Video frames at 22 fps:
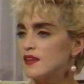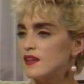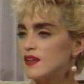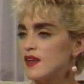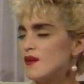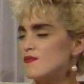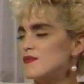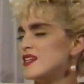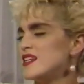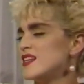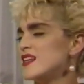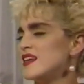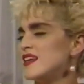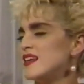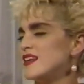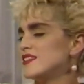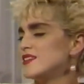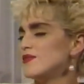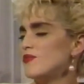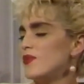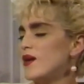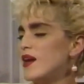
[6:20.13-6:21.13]
I mean, it
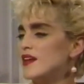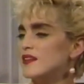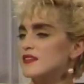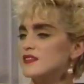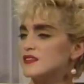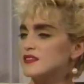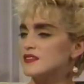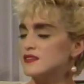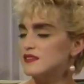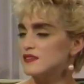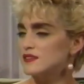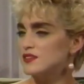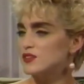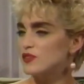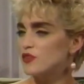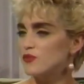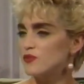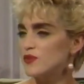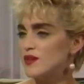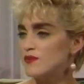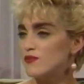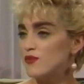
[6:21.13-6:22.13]
depends. Certain
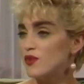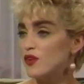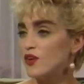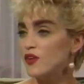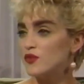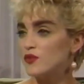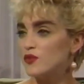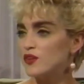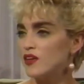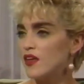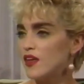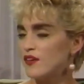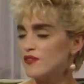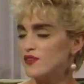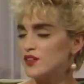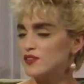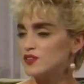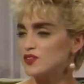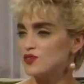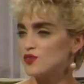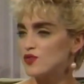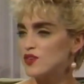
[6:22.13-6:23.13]
people go to a lot of
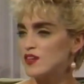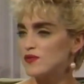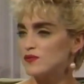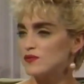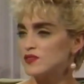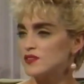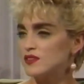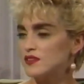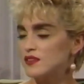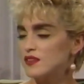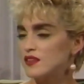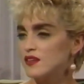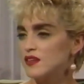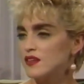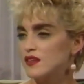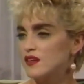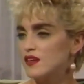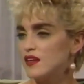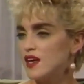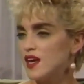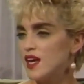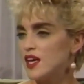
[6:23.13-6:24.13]
extremes.
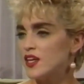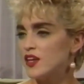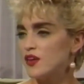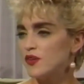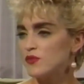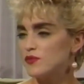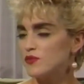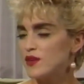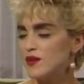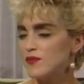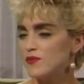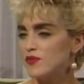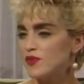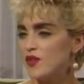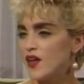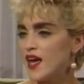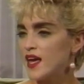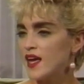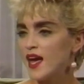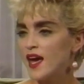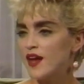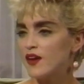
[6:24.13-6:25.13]
I know people
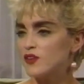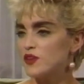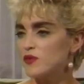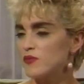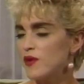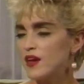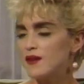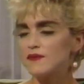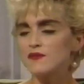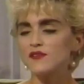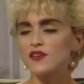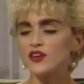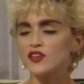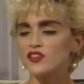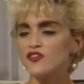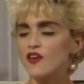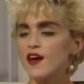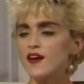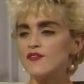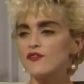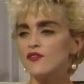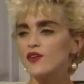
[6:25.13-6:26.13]
hang out at the bottom of our
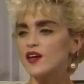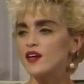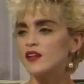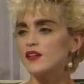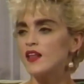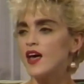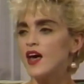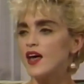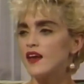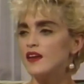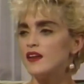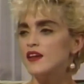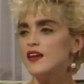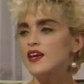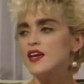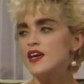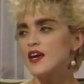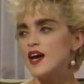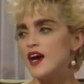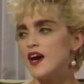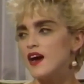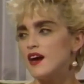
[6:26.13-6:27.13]
driveway a lot
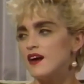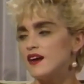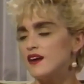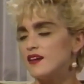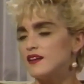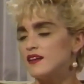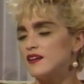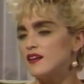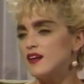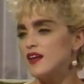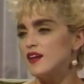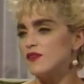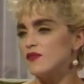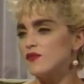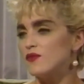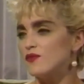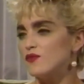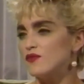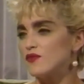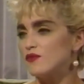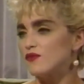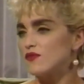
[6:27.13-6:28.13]
and
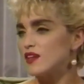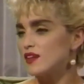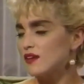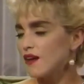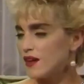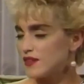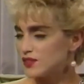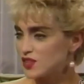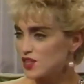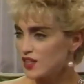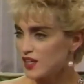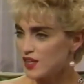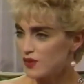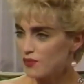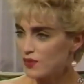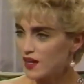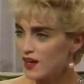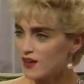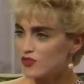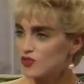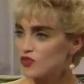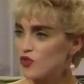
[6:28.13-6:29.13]
constantly ring
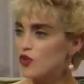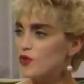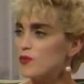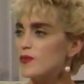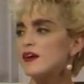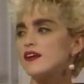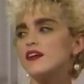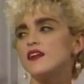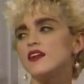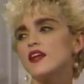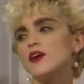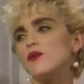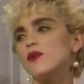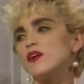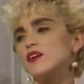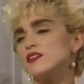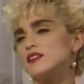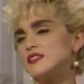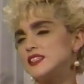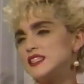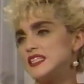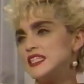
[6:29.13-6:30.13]
our doorbell, and they want to
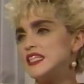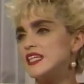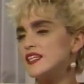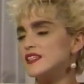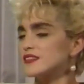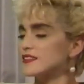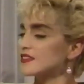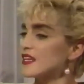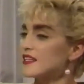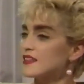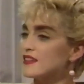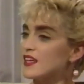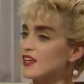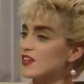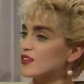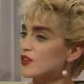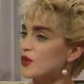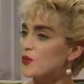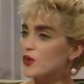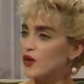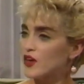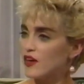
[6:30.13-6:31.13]
see us. They think
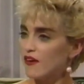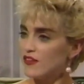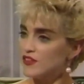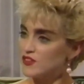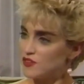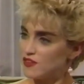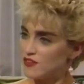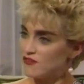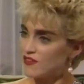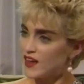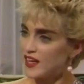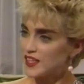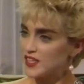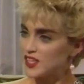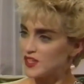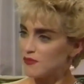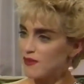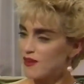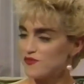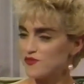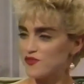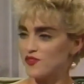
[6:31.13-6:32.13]
that we're going to invite them
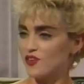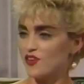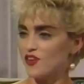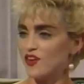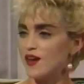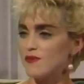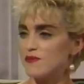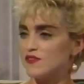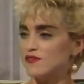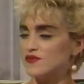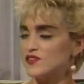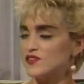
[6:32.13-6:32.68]
up for a cup of